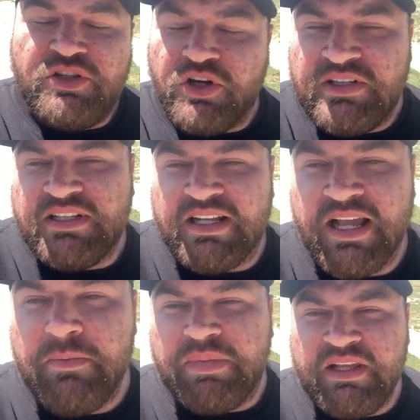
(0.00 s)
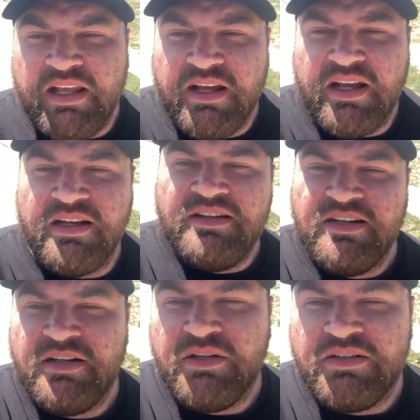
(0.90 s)
Gutted I can't be there.
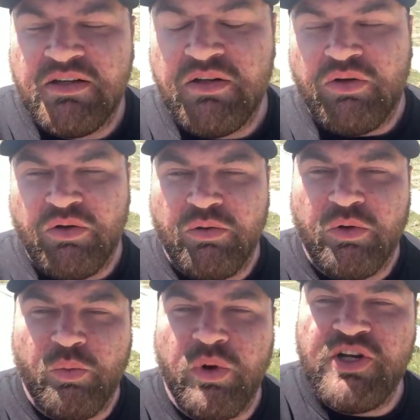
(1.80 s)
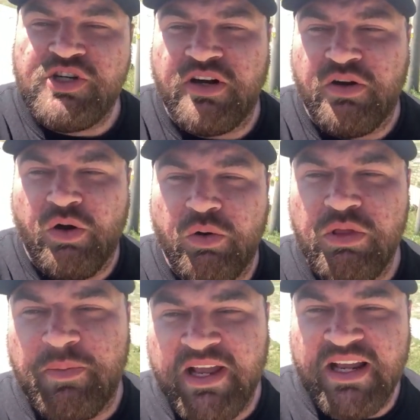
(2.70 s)
Wish her all
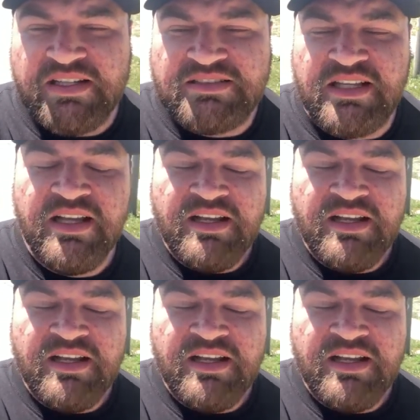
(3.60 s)
the best.